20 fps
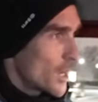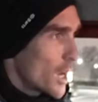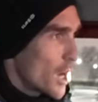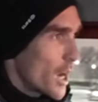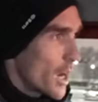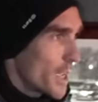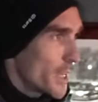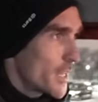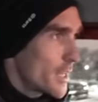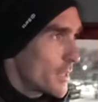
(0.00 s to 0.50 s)

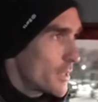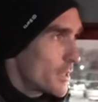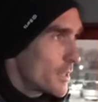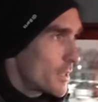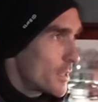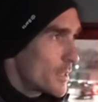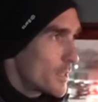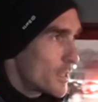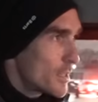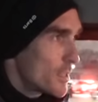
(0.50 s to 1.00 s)
I'm going to
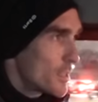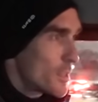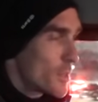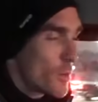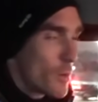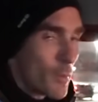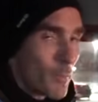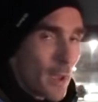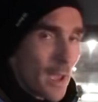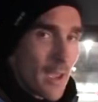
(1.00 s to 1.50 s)

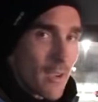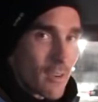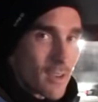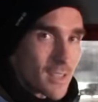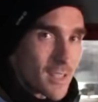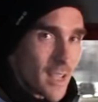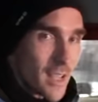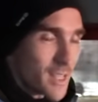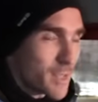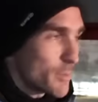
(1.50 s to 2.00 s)
do a better
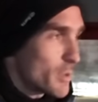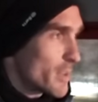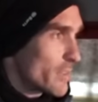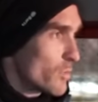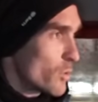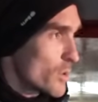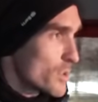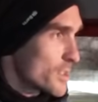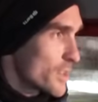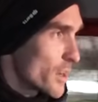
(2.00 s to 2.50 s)
assessment of
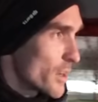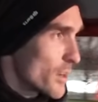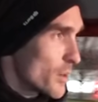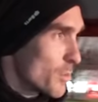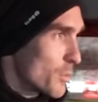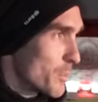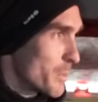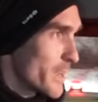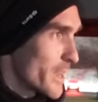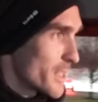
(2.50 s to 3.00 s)
what's going
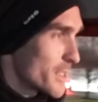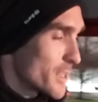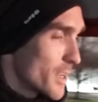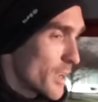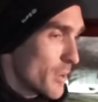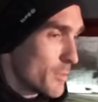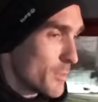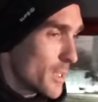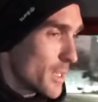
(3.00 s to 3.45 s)
on when we get to Home